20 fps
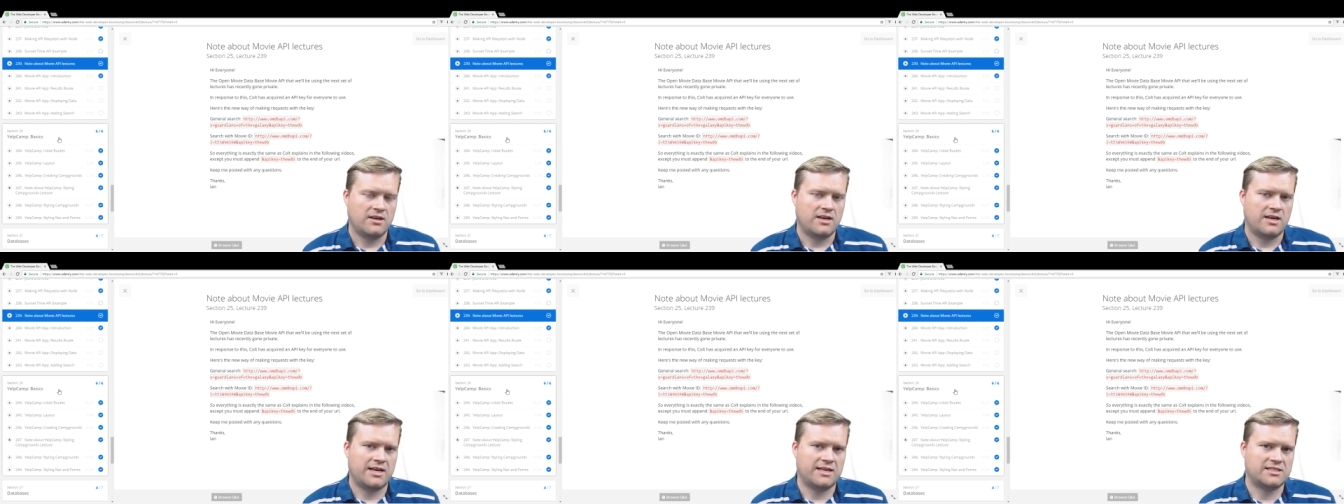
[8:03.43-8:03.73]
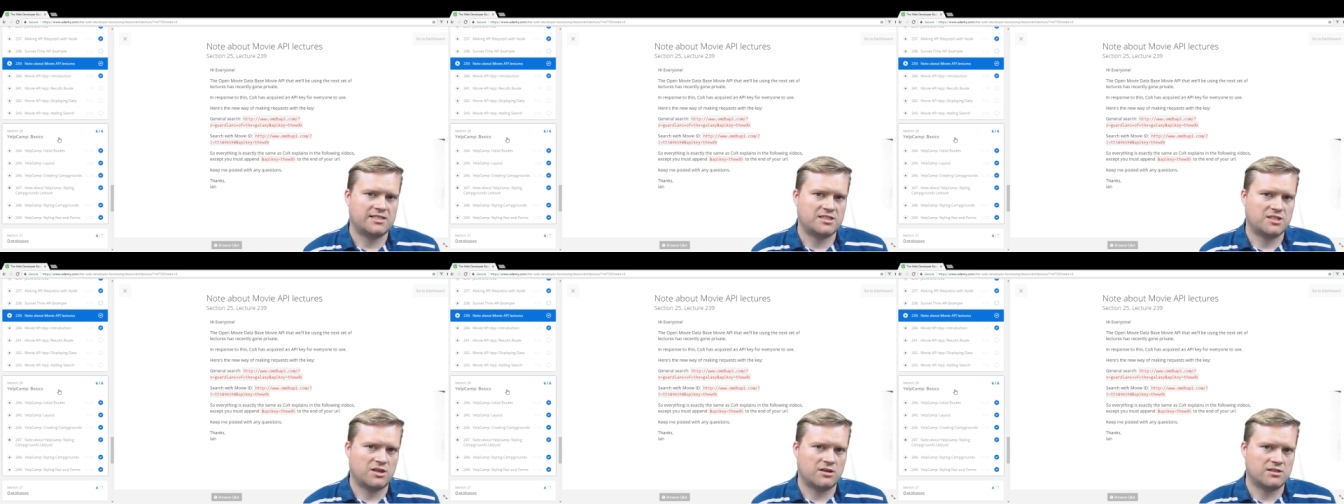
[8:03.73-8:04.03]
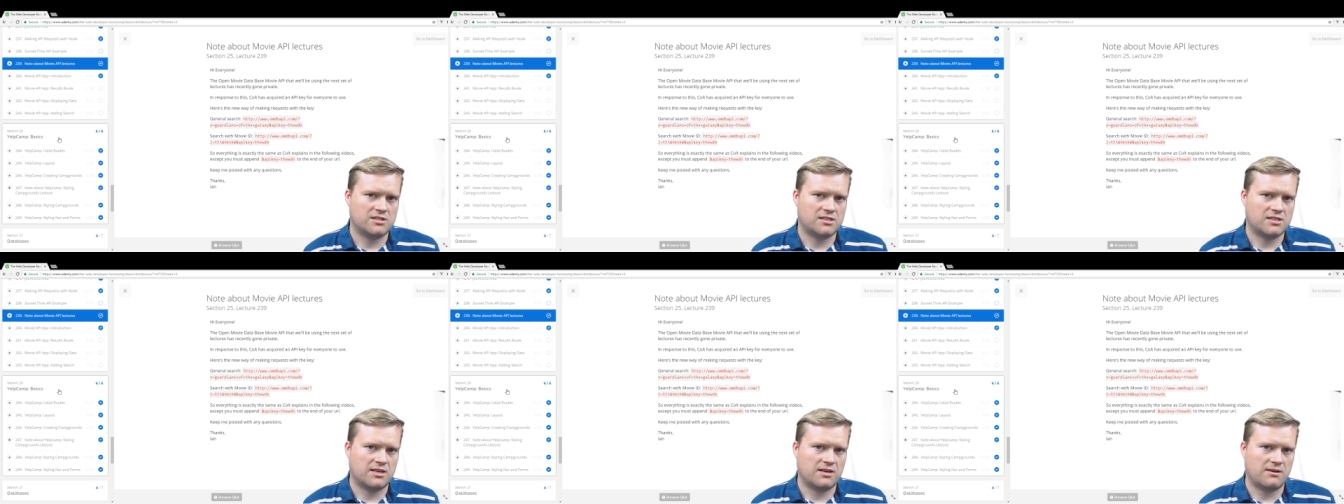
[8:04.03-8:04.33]
it
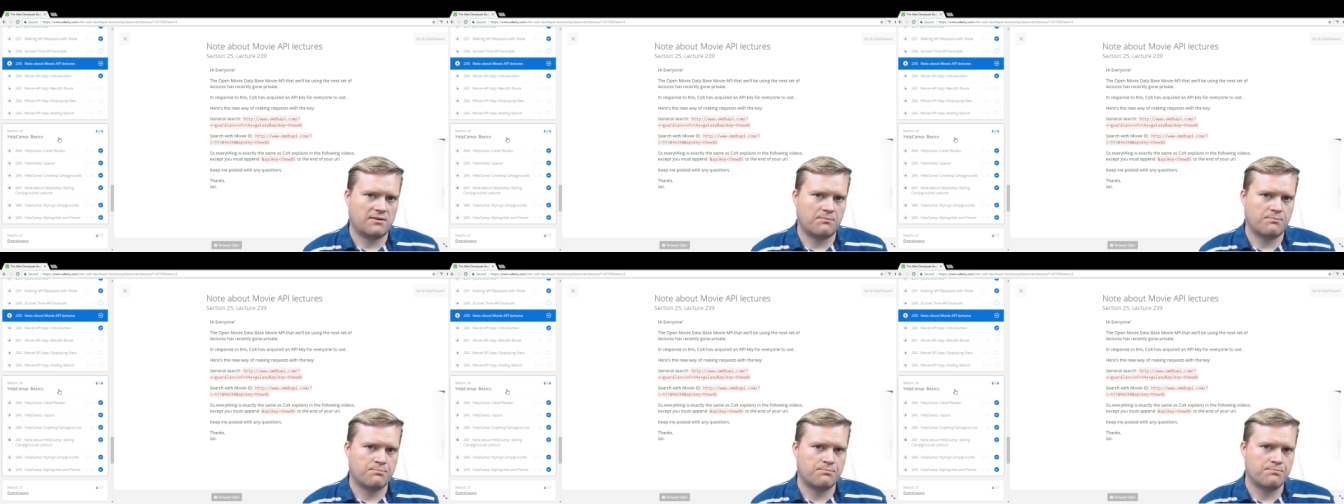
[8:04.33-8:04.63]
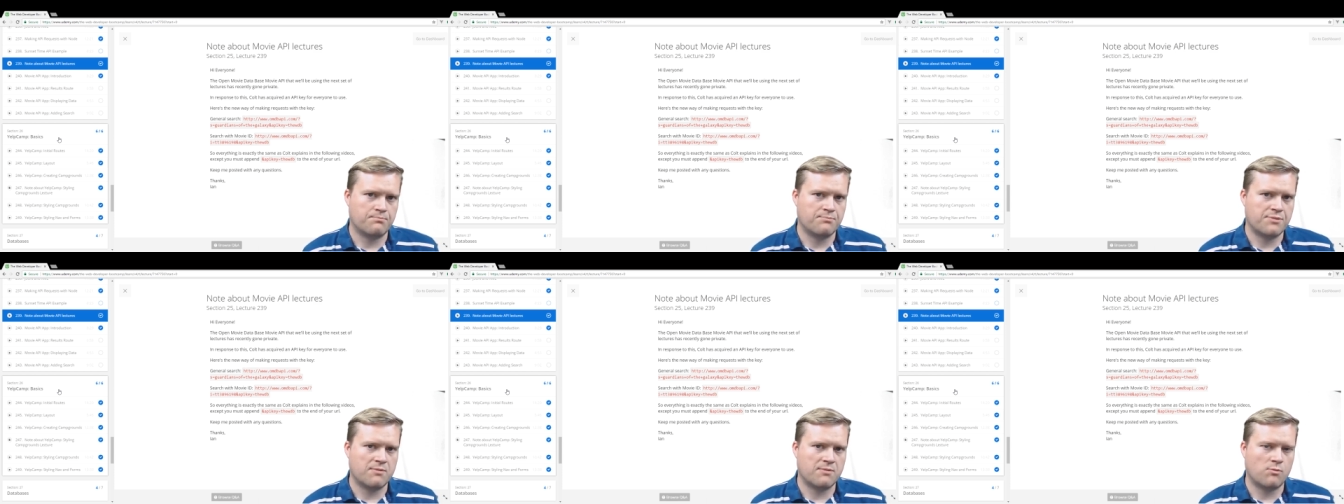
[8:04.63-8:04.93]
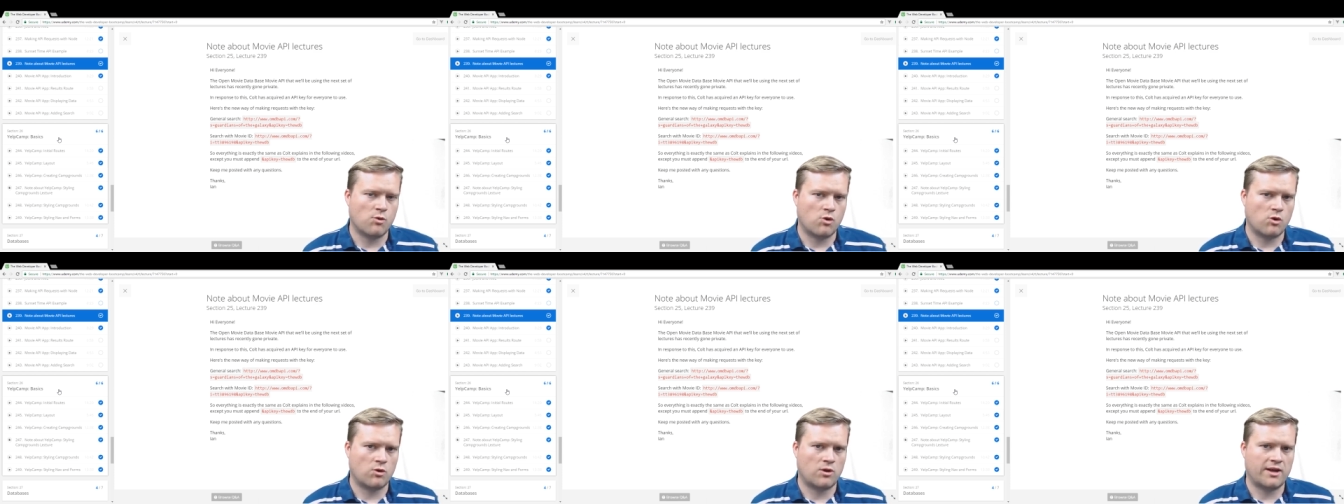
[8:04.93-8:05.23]
starts to be
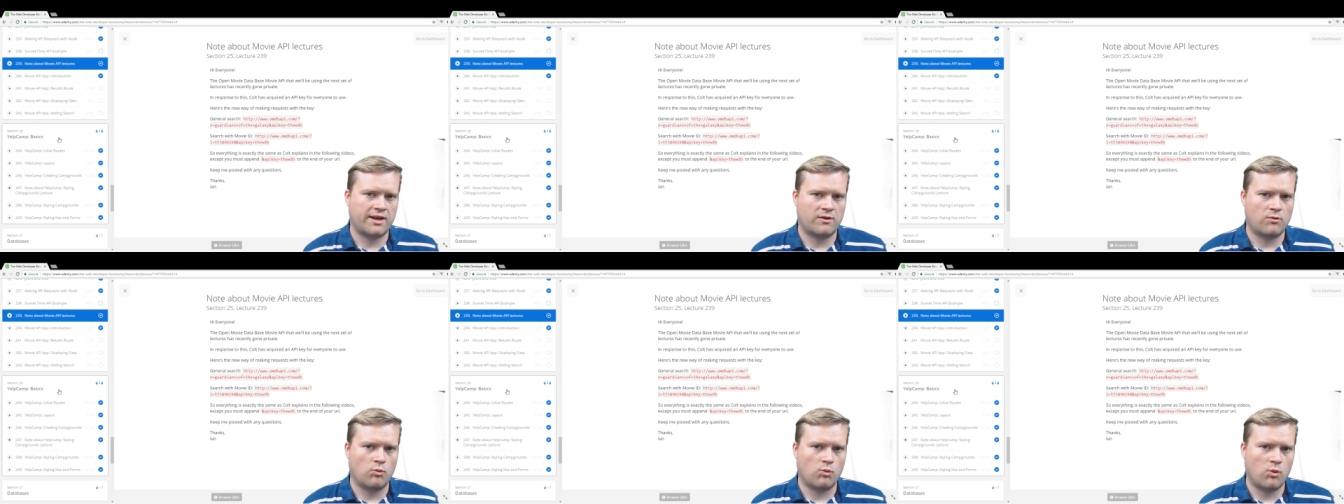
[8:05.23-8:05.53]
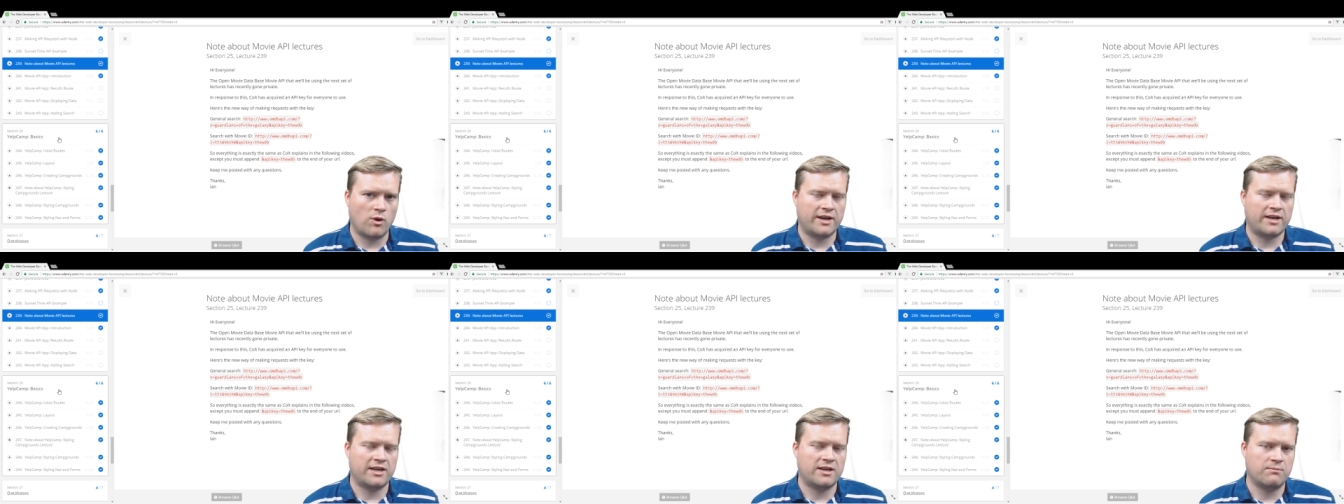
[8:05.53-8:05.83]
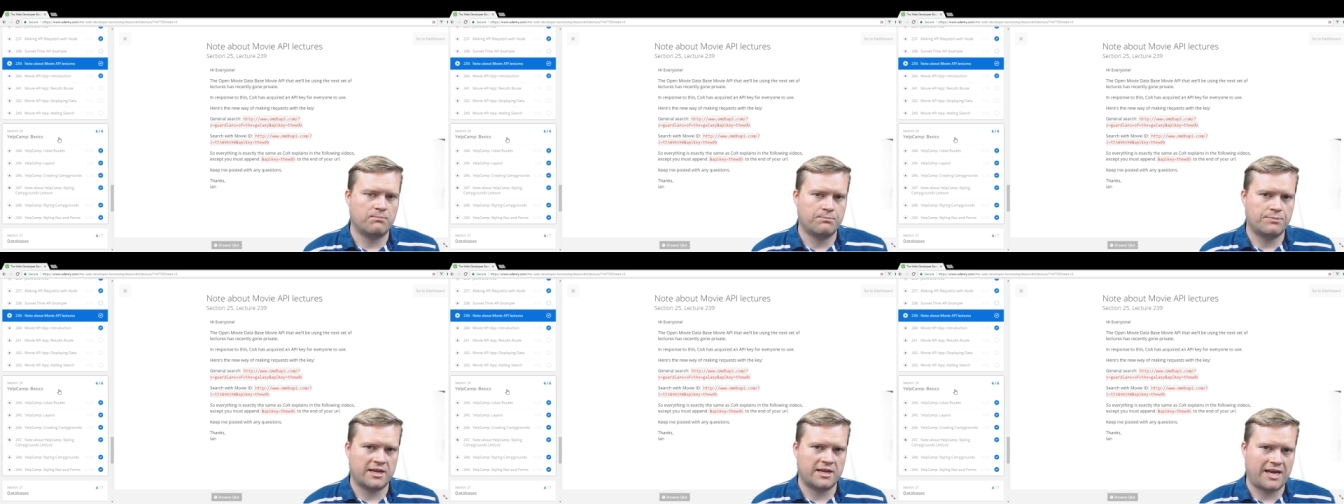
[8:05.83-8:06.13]
more like
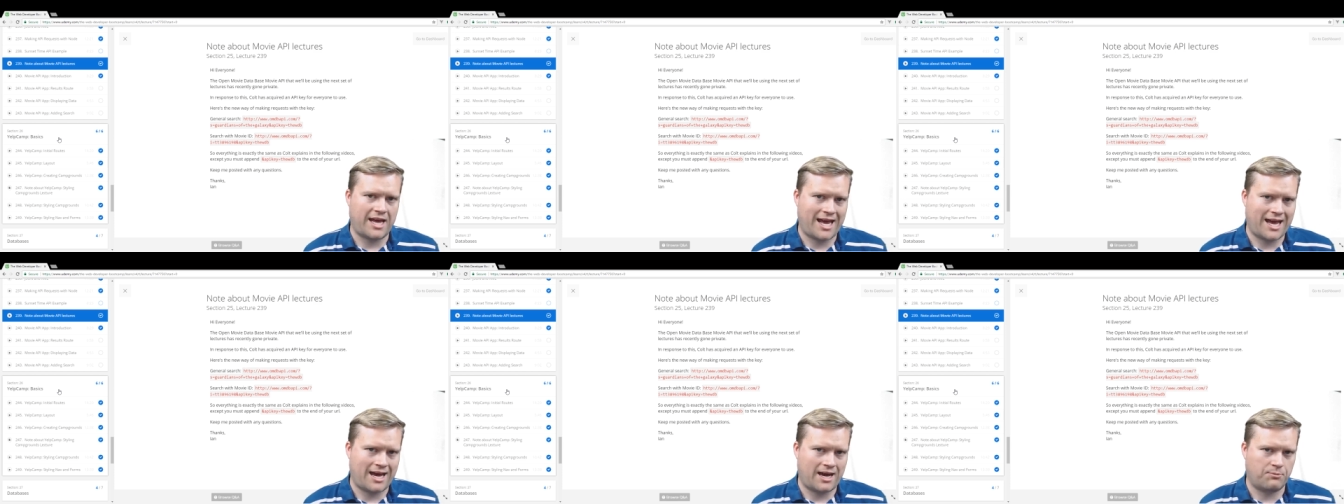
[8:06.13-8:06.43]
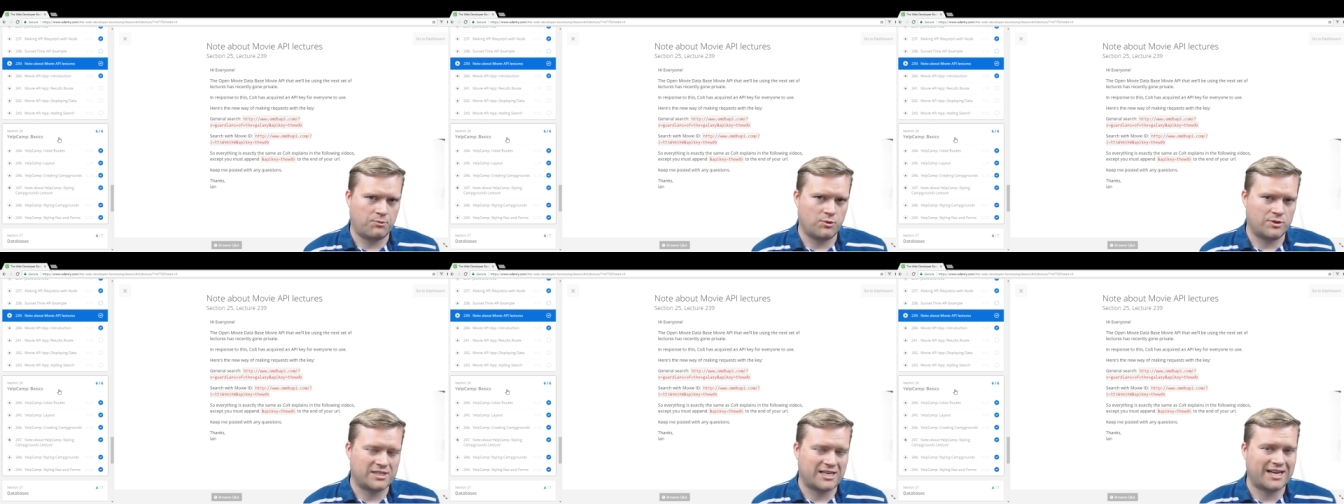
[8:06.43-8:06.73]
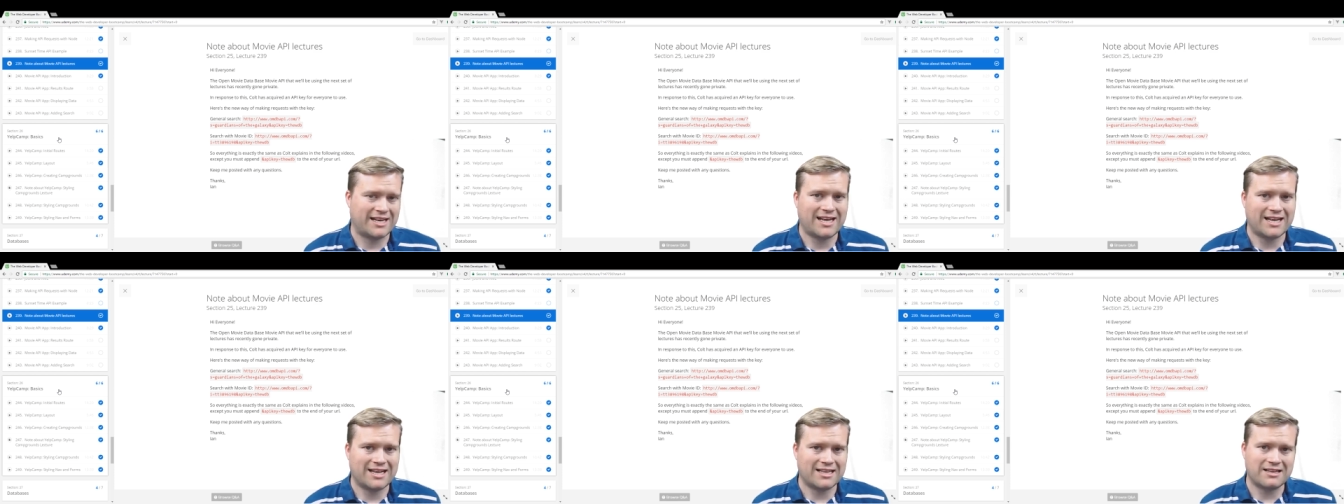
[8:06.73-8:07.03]
one big app, which I
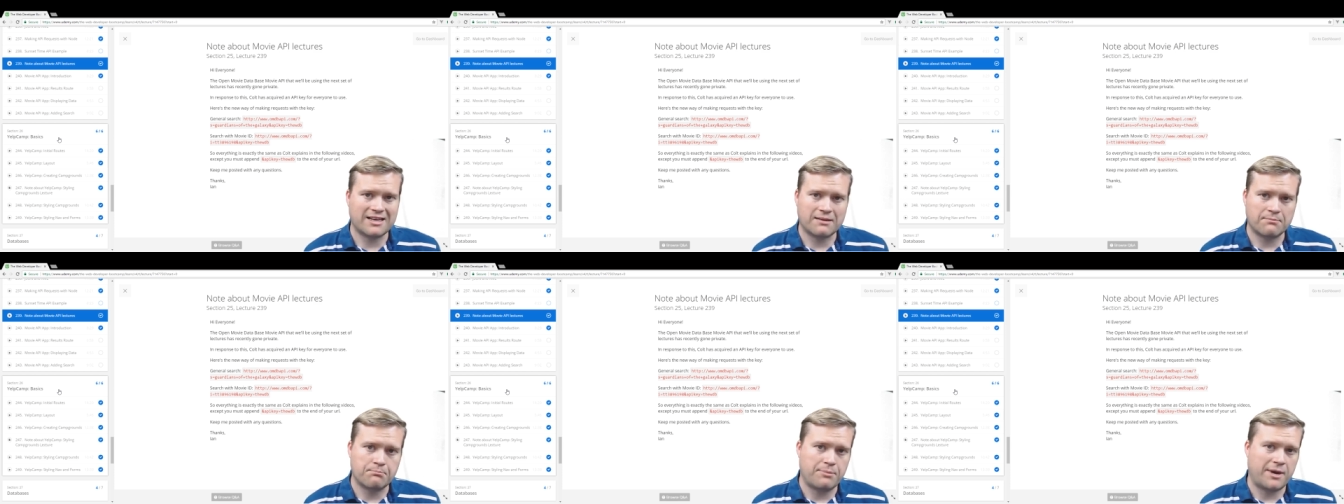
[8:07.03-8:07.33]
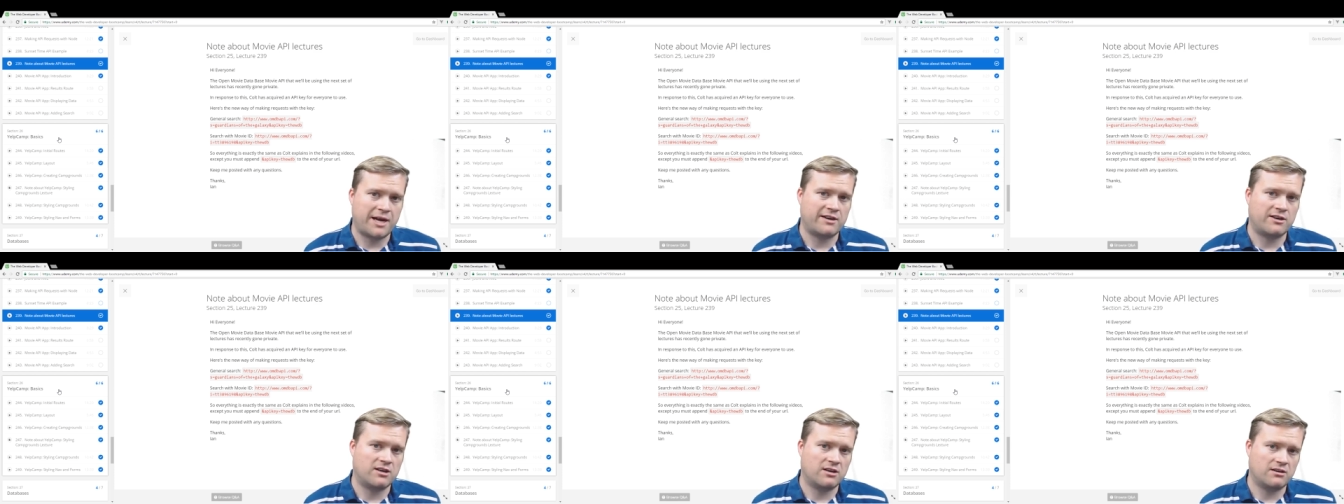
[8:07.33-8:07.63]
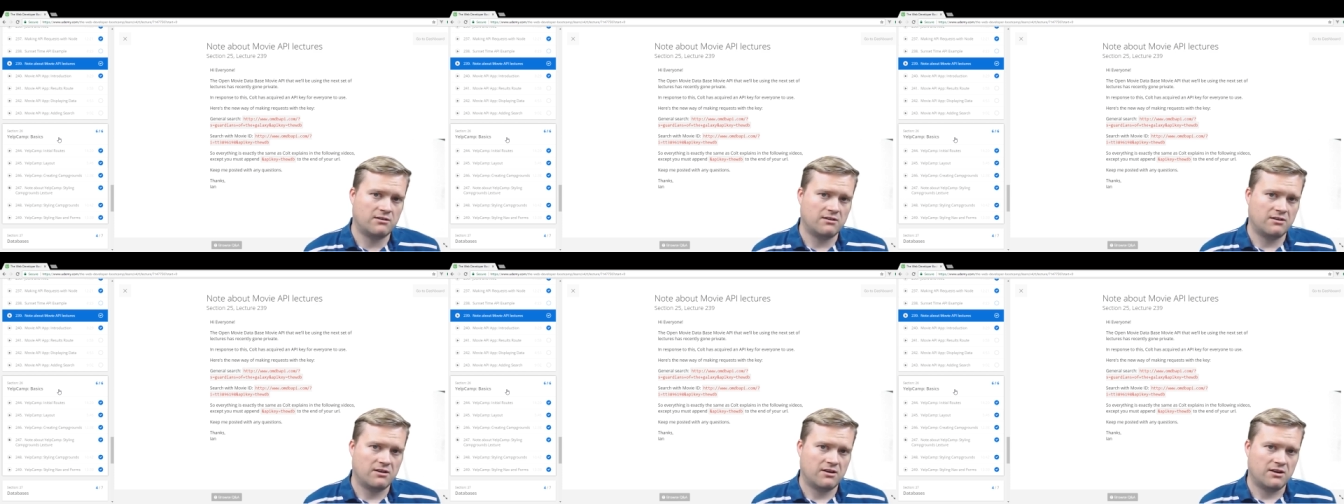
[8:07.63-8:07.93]
kind of like
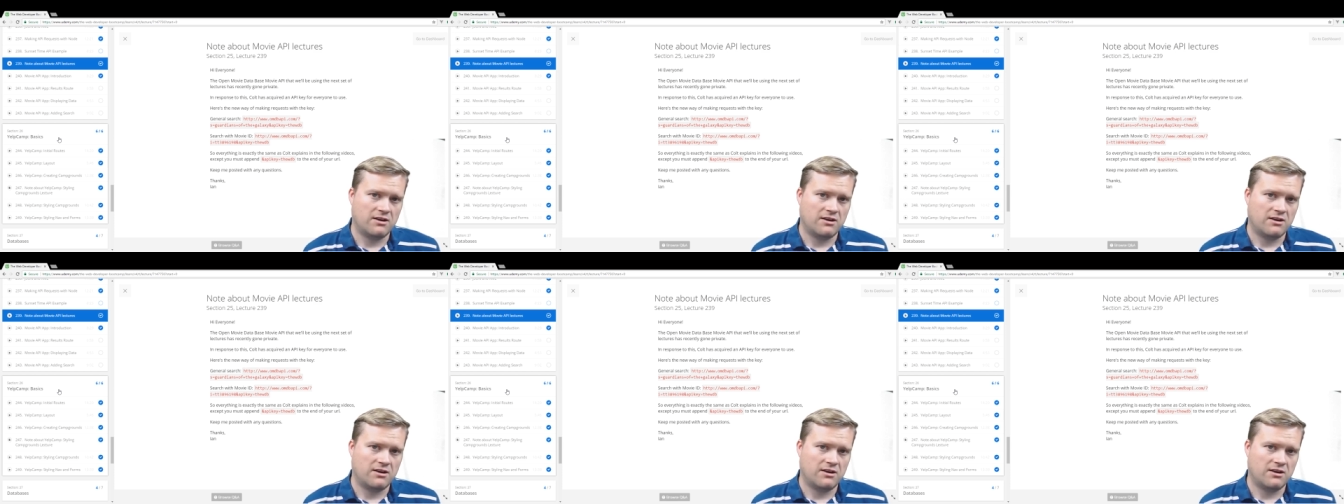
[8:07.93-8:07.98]
better